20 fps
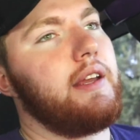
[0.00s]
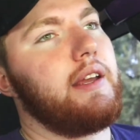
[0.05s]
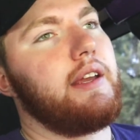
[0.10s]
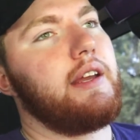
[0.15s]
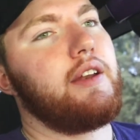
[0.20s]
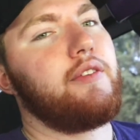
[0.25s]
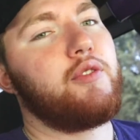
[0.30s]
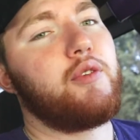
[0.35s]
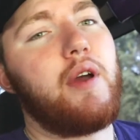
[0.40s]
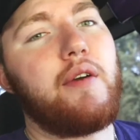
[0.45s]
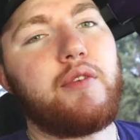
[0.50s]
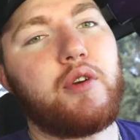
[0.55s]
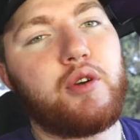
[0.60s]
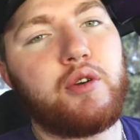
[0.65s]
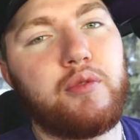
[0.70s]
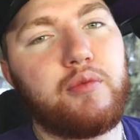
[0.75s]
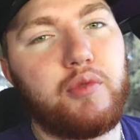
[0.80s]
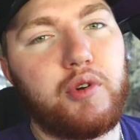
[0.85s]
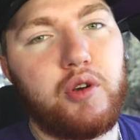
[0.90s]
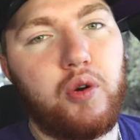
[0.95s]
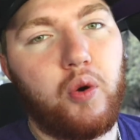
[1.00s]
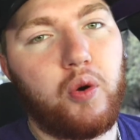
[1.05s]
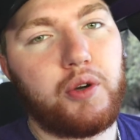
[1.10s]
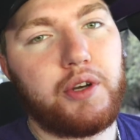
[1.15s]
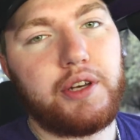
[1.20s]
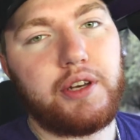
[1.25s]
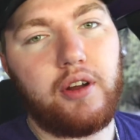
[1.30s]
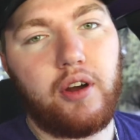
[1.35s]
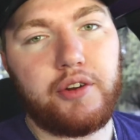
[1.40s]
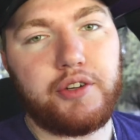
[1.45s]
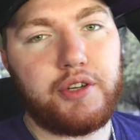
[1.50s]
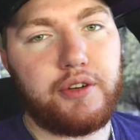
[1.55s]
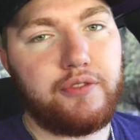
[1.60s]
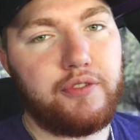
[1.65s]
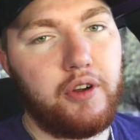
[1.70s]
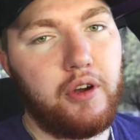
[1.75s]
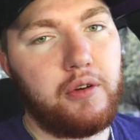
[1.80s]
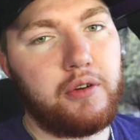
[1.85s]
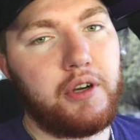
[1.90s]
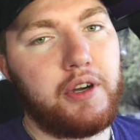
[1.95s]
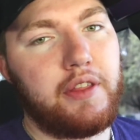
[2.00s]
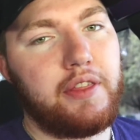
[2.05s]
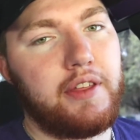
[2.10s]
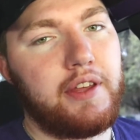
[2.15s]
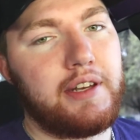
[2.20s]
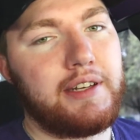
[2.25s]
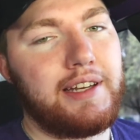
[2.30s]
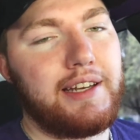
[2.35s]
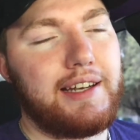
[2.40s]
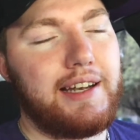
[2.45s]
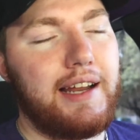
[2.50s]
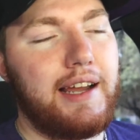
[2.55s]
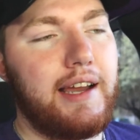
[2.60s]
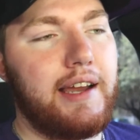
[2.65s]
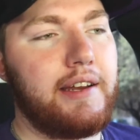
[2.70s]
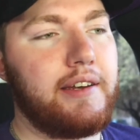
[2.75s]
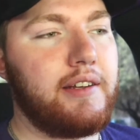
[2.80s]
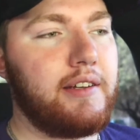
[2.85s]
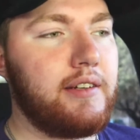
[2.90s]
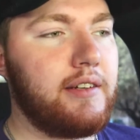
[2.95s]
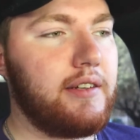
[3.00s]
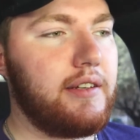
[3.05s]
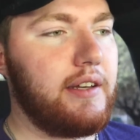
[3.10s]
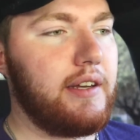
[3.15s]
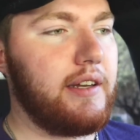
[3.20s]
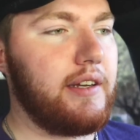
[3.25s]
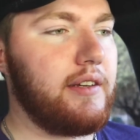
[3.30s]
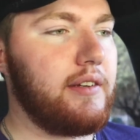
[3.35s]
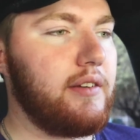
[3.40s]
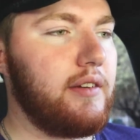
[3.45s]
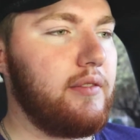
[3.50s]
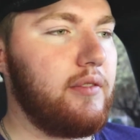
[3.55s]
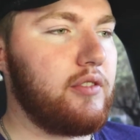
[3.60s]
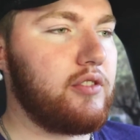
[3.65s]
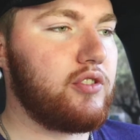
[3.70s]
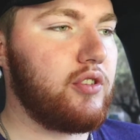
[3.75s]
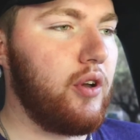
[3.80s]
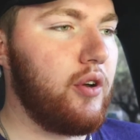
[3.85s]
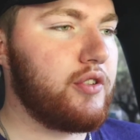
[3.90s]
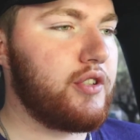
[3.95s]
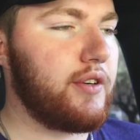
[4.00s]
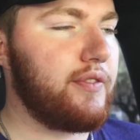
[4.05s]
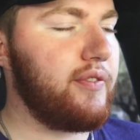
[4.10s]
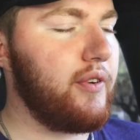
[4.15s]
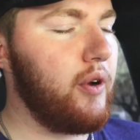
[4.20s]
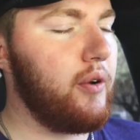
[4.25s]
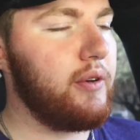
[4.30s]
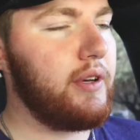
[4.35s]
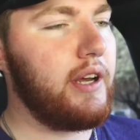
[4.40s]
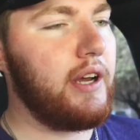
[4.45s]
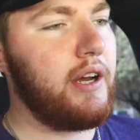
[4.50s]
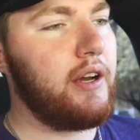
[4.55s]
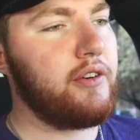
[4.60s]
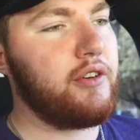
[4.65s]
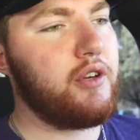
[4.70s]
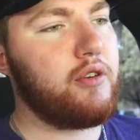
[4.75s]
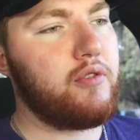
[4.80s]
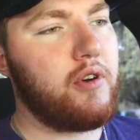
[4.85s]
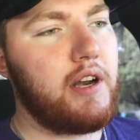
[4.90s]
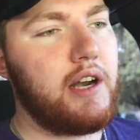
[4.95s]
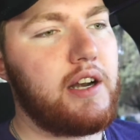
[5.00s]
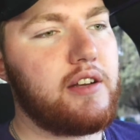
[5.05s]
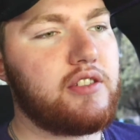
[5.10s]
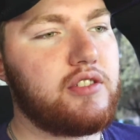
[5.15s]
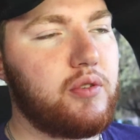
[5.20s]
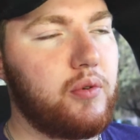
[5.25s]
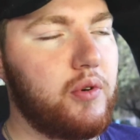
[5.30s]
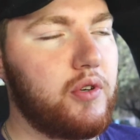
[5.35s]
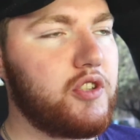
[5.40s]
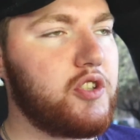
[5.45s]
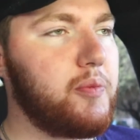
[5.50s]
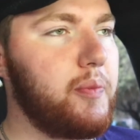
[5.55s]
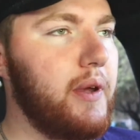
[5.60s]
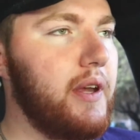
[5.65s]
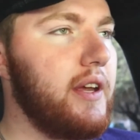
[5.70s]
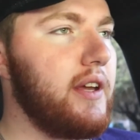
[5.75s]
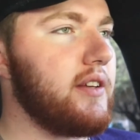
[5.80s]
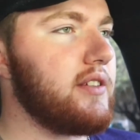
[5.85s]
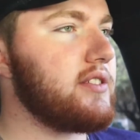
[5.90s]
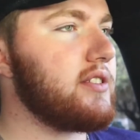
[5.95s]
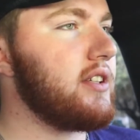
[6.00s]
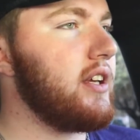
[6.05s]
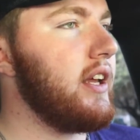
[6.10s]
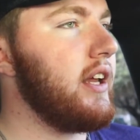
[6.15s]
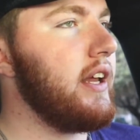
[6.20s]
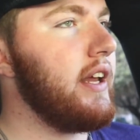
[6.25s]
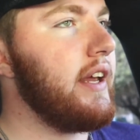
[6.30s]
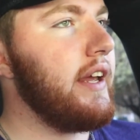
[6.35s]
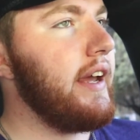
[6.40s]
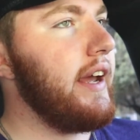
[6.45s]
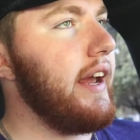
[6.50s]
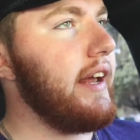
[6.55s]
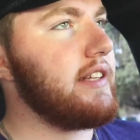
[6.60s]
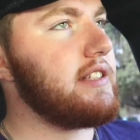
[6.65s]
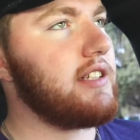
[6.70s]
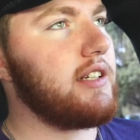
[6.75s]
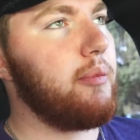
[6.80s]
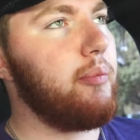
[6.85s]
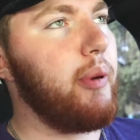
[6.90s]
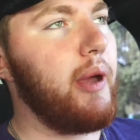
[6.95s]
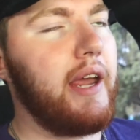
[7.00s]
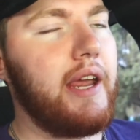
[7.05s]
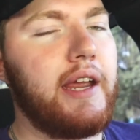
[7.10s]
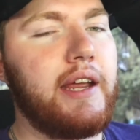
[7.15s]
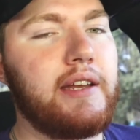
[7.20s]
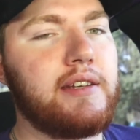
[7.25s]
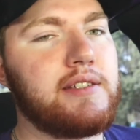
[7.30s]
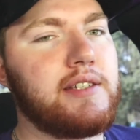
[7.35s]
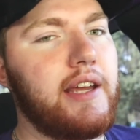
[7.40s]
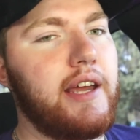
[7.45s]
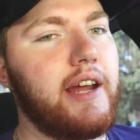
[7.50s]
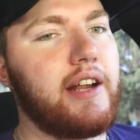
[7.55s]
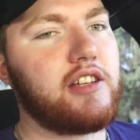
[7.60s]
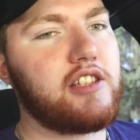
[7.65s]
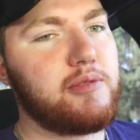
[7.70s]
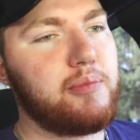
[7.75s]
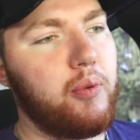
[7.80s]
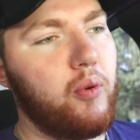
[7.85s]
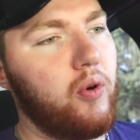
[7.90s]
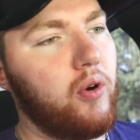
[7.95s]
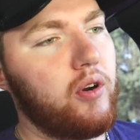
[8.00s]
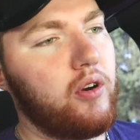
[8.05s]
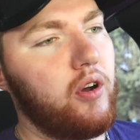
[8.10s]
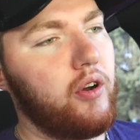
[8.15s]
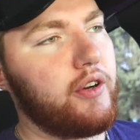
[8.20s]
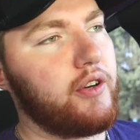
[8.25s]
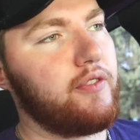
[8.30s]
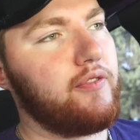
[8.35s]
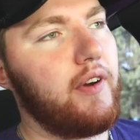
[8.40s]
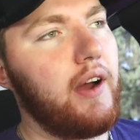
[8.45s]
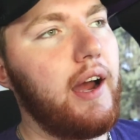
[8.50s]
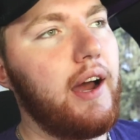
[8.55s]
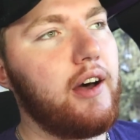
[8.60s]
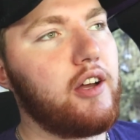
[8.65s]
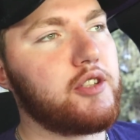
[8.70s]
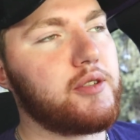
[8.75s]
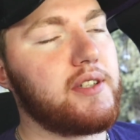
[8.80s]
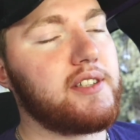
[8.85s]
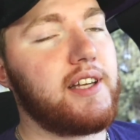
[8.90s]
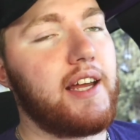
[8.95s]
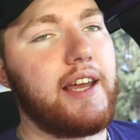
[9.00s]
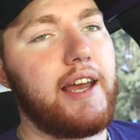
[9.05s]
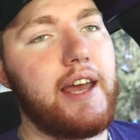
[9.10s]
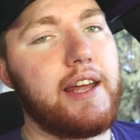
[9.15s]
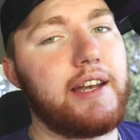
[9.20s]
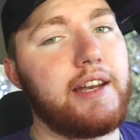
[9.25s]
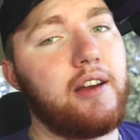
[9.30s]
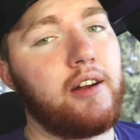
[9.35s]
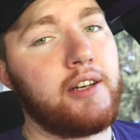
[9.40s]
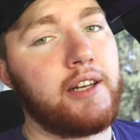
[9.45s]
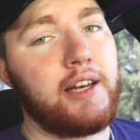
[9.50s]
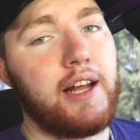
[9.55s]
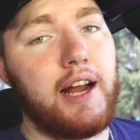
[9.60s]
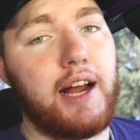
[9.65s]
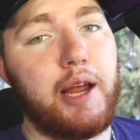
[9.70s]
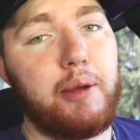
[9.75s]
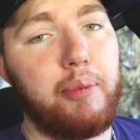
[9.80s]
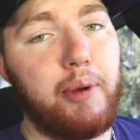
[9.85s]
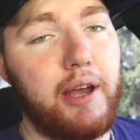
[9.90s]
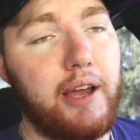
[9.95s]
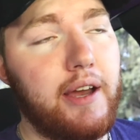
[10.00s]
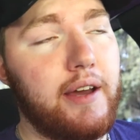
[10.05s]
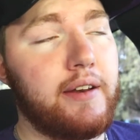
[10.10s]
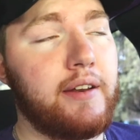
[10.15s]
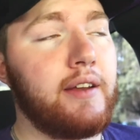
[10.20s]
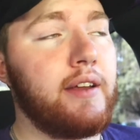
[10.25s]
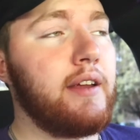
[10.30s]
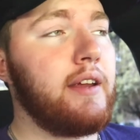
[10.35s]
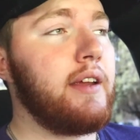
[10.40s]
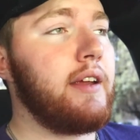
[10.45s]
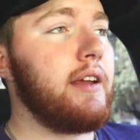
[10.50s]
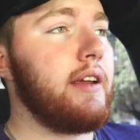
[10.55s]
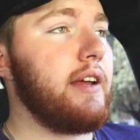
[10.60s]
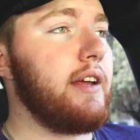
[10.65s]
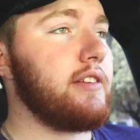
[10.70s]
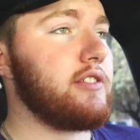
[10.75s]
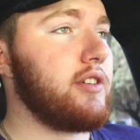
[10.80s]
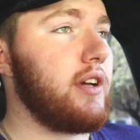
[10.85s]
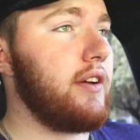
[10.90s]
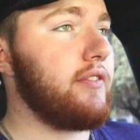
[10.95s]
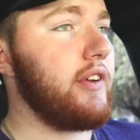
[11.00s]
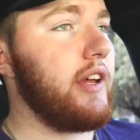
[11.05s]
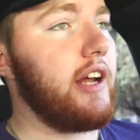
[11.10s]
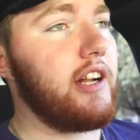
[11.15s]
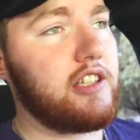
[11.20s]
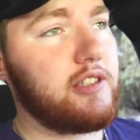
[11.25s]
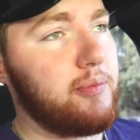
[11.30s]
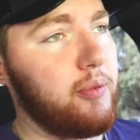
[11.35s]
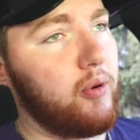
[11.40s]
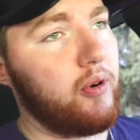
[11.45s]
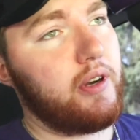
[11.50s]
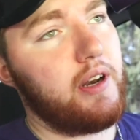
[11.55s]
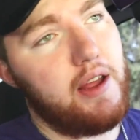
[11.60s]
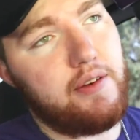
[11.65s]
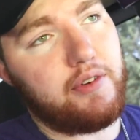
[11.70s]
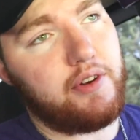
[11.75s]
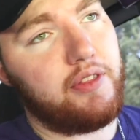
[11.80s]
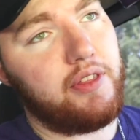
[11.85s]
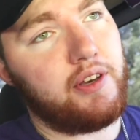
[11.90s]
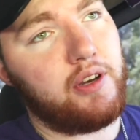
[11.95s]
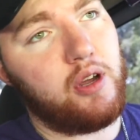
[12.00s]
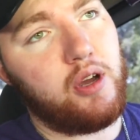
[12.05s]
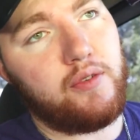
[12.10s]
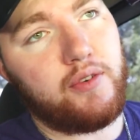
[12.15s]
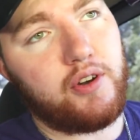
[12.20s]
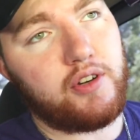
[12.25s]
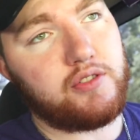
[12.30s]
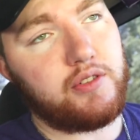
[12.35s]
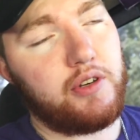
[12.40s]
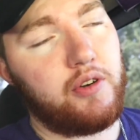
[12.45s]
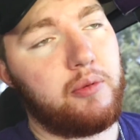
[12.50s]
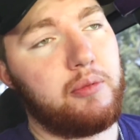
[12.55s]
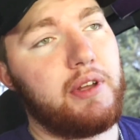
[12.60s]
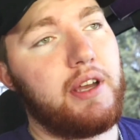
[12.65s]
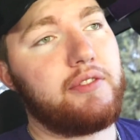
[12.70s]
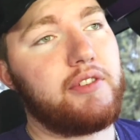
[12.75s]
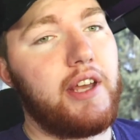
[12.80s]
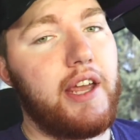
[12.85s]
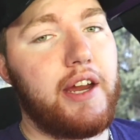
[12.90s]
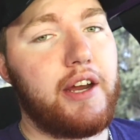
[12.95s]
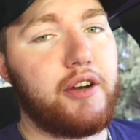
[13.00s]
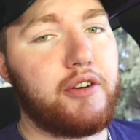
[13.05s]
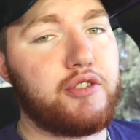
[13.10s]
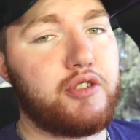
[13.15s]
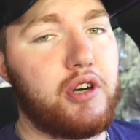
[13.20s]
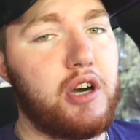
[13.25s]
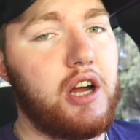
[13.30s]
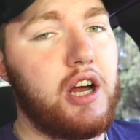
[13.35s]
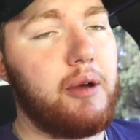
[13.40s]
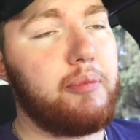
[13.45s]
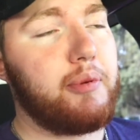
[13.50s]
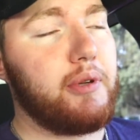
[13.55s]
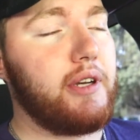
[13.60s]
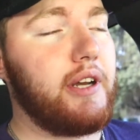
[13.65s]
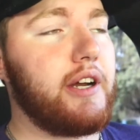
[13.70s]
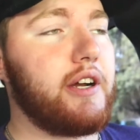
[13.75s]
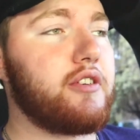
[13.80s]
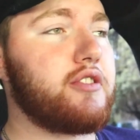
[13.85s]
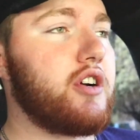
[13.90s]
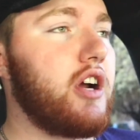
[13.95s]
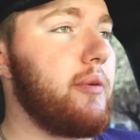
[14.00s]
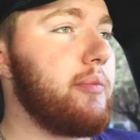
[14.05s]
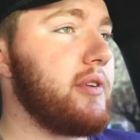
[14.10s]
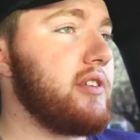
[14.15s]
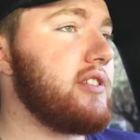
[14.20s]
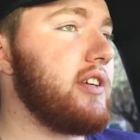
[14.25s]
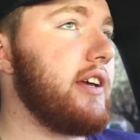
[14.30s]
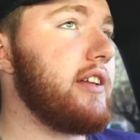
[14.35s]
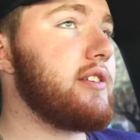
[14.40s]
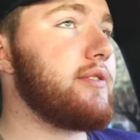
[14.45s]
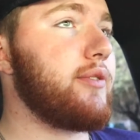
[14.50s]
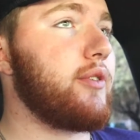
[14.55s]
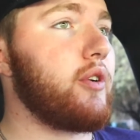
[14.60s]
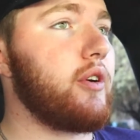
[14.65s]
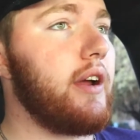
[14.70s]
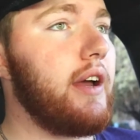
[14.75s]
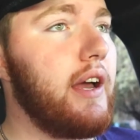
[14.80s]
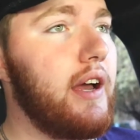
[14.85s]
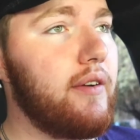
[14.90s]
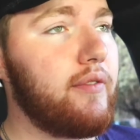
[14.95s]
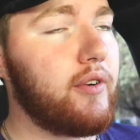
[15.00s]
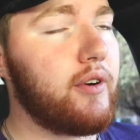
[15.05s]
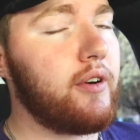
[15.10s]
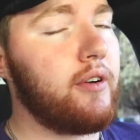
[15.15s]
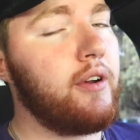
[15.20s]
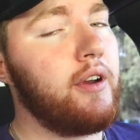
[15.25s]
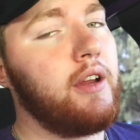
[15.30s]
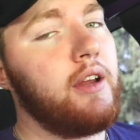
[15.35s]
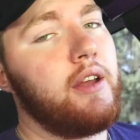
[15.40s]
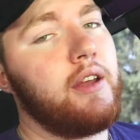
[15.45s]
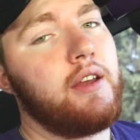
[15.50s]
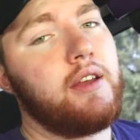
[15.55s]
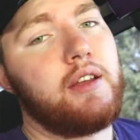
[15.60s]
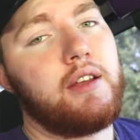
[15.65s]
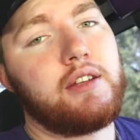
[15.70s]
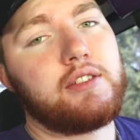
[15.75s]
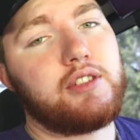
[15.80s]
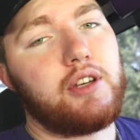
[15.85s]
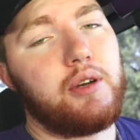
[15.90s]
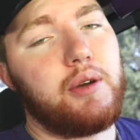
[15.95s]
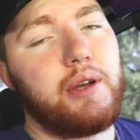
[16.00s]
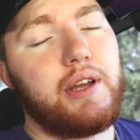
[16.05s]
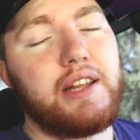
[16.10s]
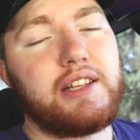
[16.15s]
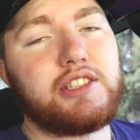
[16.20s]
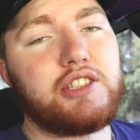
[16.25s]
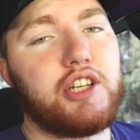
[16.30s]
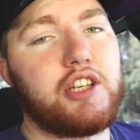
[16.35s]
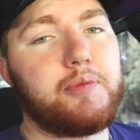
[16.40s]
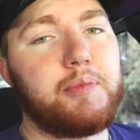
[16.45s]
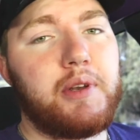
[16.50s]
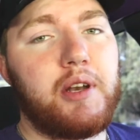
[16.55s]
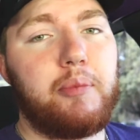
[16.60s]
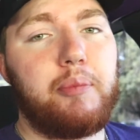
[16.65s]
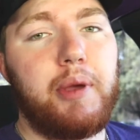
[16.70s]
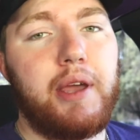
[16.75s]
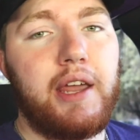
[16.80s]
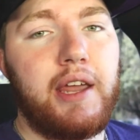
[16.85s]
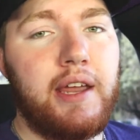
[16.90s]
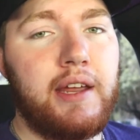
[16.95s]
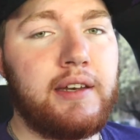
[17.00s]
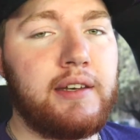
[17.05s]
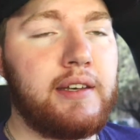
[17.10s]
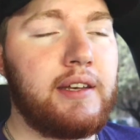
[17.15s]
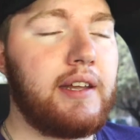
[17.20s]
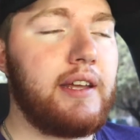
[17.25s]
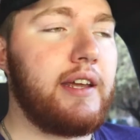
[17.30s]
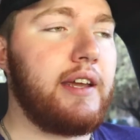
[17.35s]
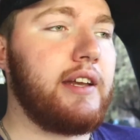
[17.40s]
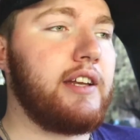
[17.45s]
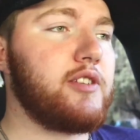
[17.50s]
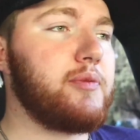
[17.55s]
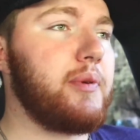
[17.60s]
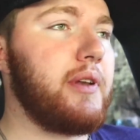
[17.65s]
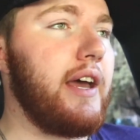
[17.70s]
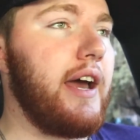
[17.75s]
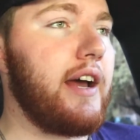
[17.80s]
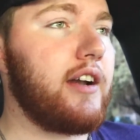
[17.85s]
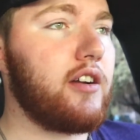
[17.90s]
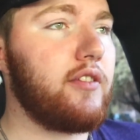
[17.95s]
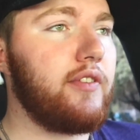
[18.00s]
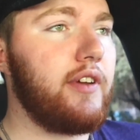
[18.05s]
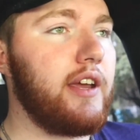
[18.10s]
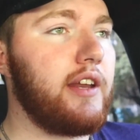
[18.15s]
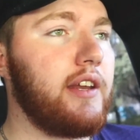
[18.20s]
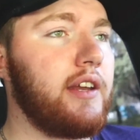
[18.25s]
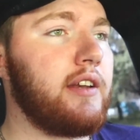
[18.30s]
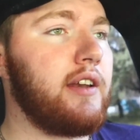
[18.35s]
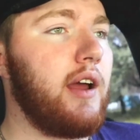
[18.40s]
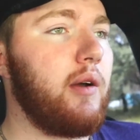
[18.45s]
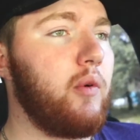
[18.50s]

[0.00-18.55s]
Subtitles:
And if you ever recorded on your phone or anything, it slows your phone down, you run out of storage space. It's a pain to export all your files because I edit on an iPad, and so I have to export everything over. So I normally have to airdrop, and airdropping takes forever. So it's just been a pain, and it's been aggravating.